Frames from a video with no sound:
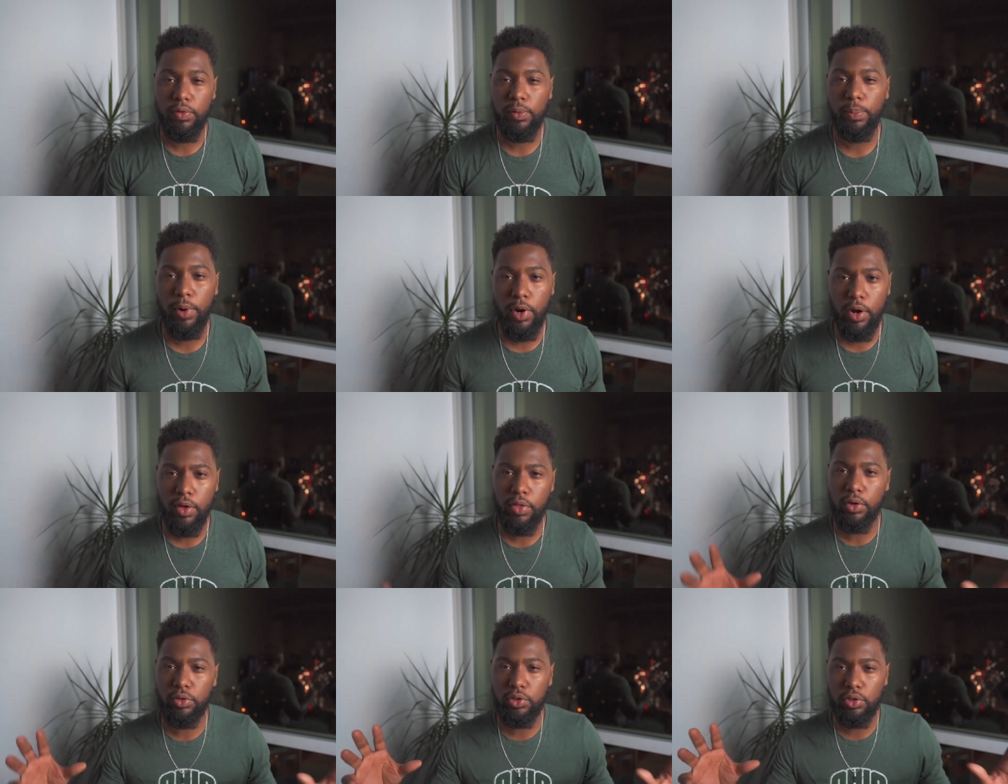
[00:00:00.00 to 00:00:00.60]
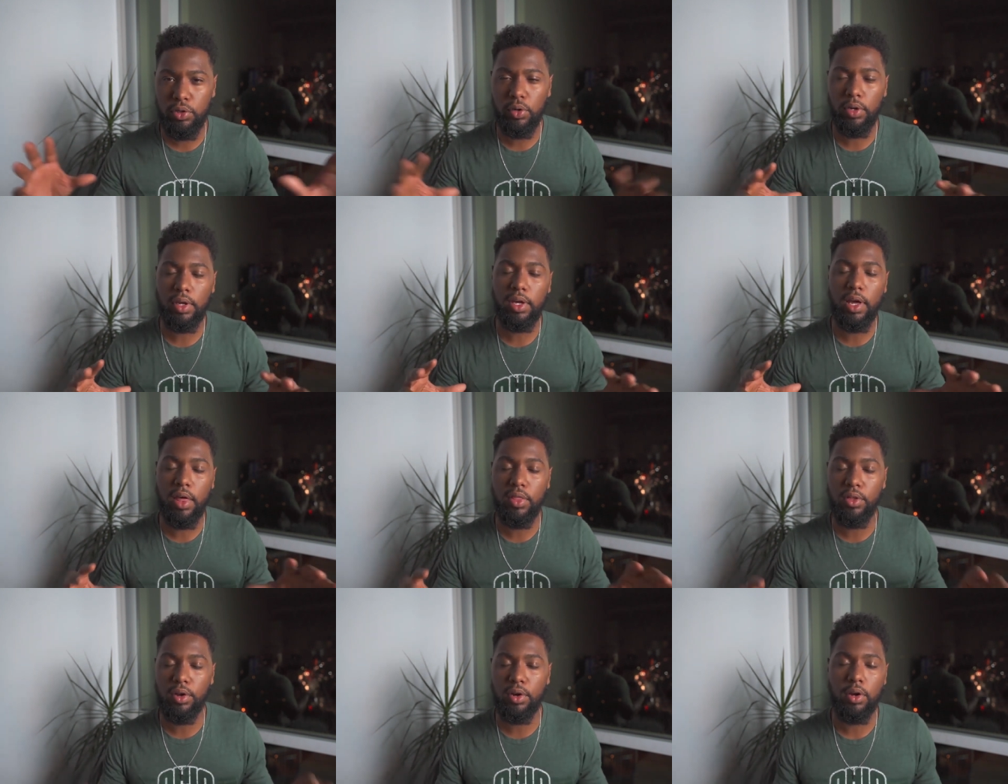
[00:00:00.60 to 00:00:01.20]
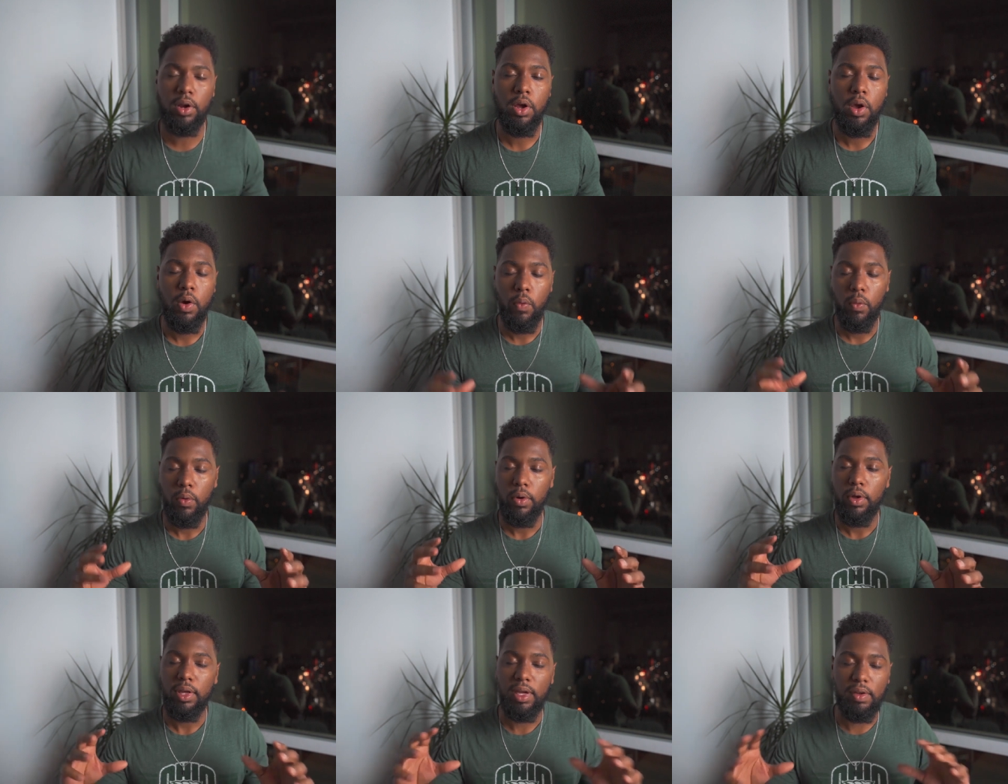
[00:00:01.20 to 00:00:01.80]
If you pair those two together,
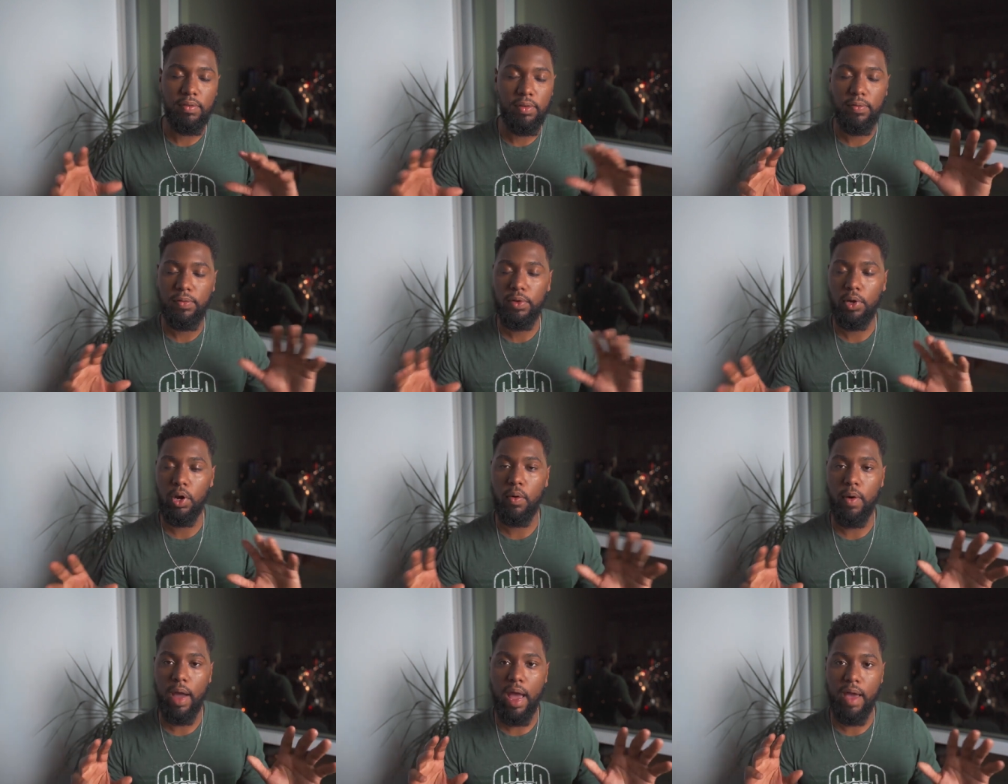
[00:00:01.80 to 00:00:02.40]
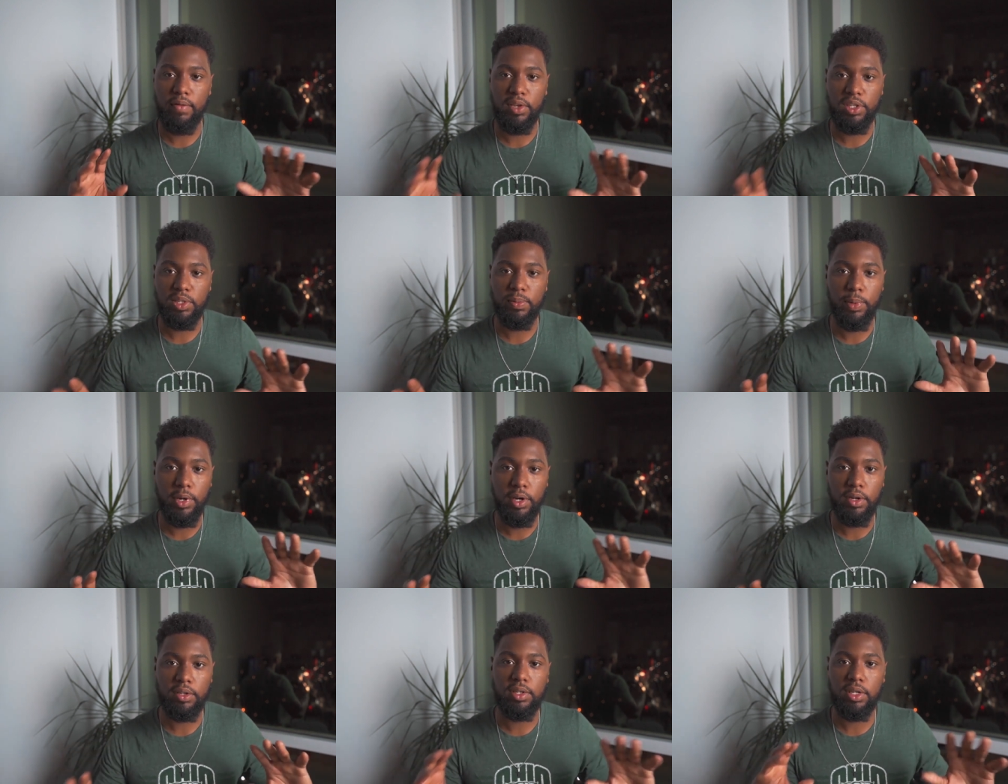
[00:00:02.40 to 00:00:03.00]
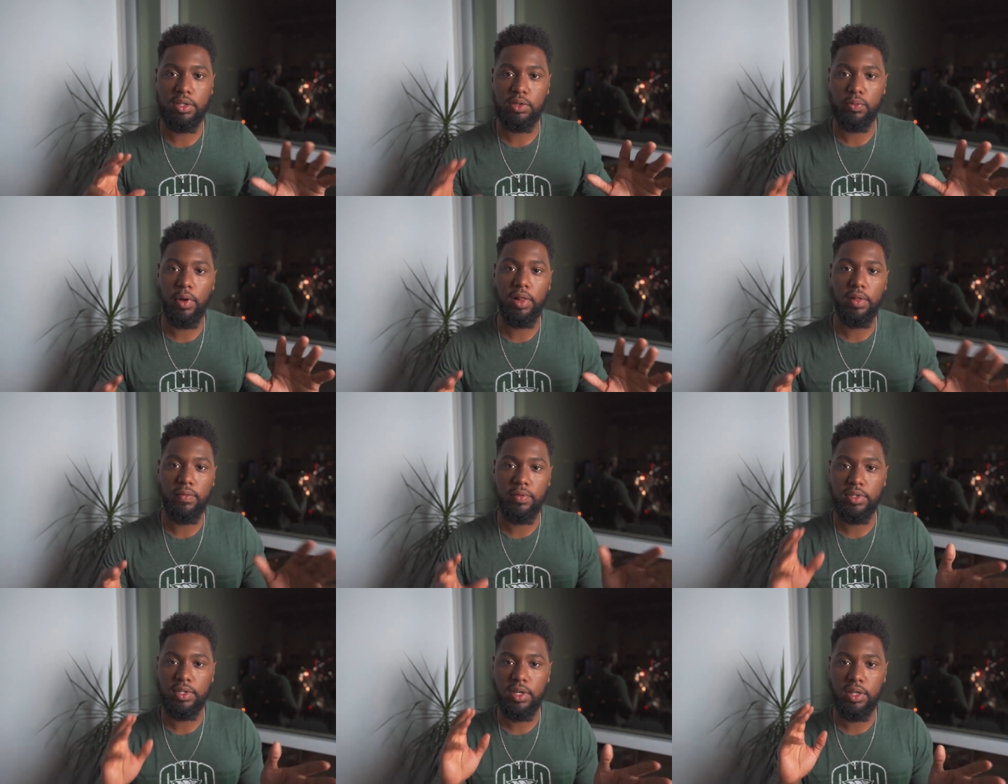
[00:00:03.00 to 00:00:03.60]
even if you don't have experience that's
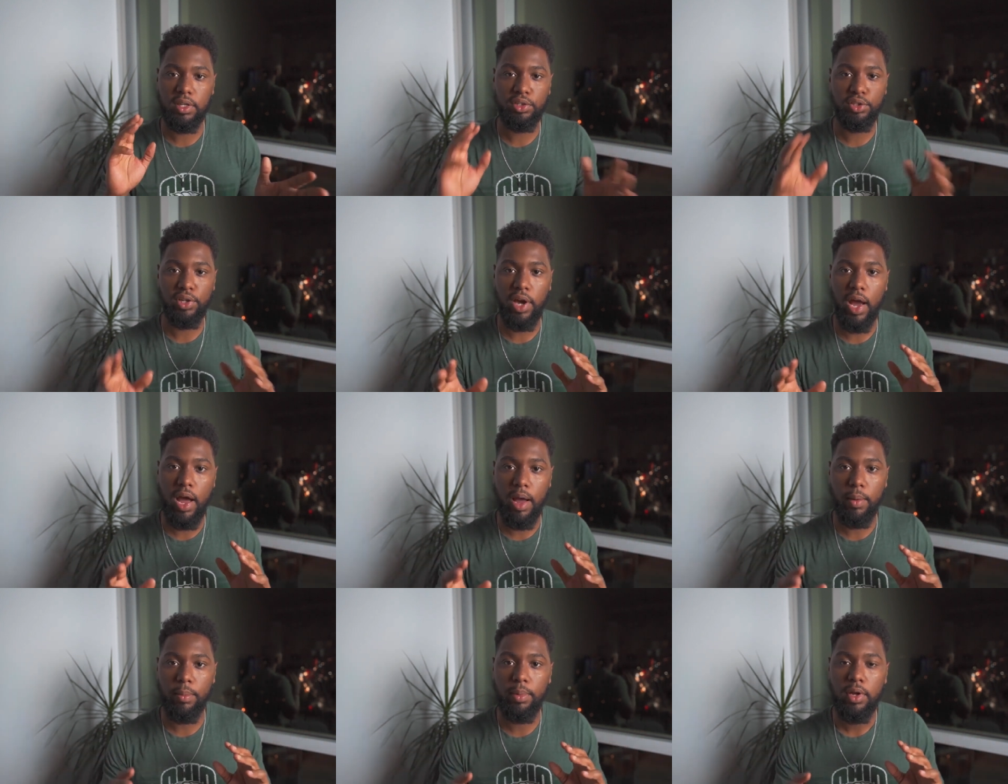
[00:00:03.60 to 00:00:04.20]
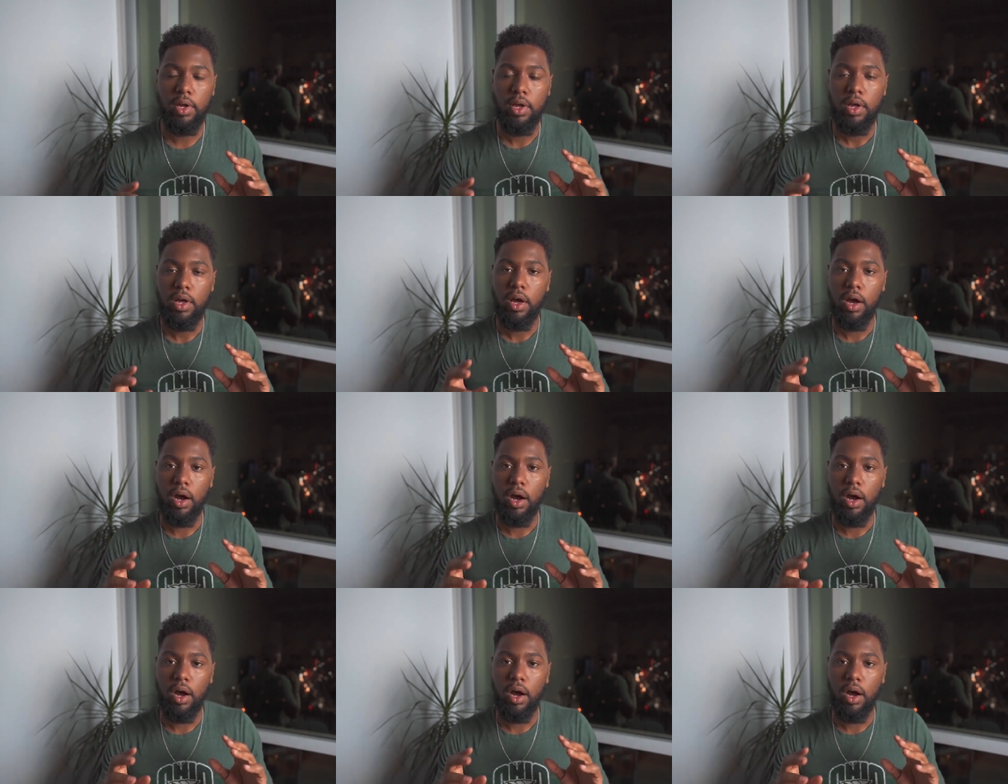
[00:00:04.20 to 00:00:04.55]
relevant to the job,